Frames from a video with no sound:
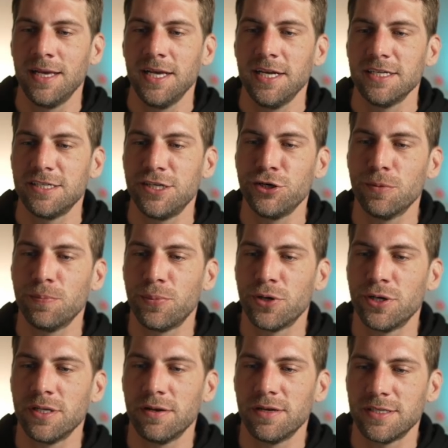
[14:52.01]

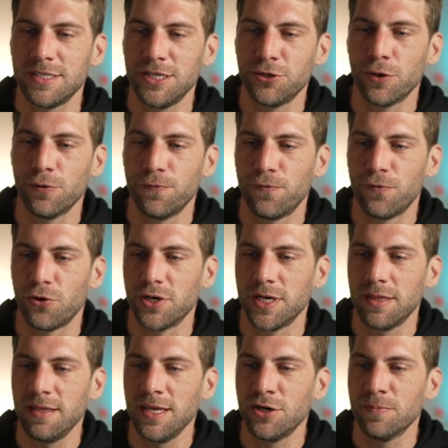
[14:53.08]
0.04
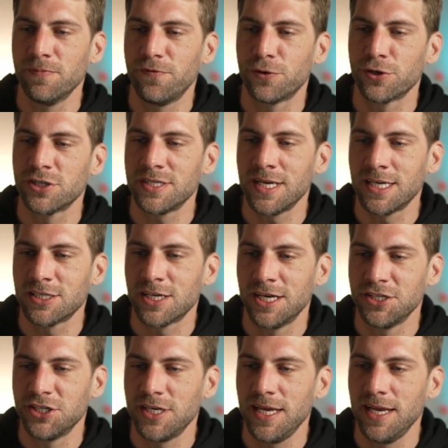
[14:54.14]
Ethereum for
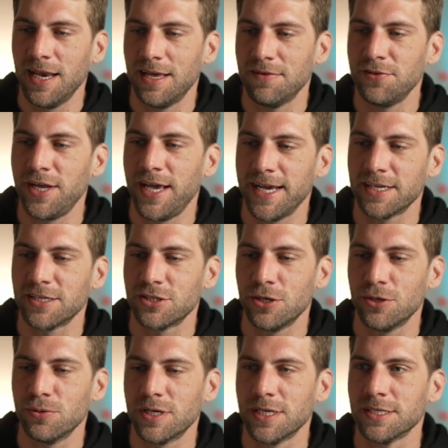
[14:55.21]
611 hex
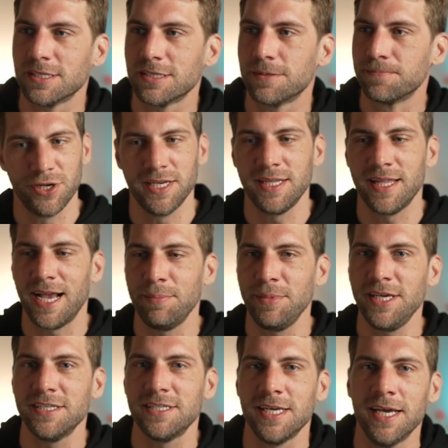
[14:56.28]
tokens. Pretty damn
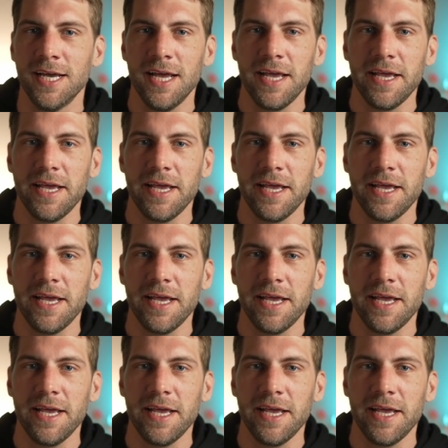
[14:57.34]
easy.